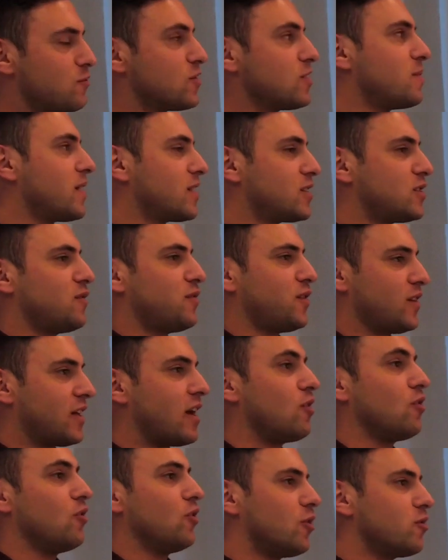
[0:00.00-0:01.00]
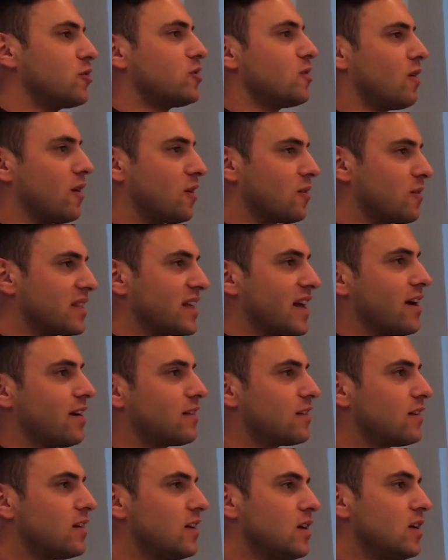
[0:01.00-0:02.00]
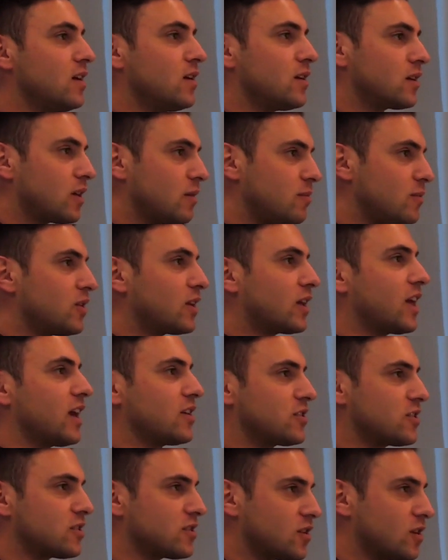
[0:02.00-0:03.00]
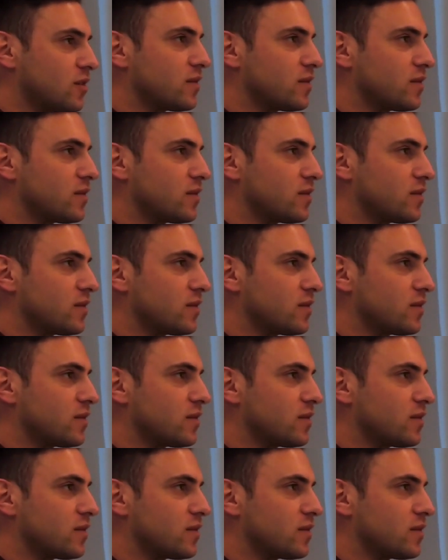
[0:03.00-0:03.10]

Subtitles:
really makes you feel how alone you are without communication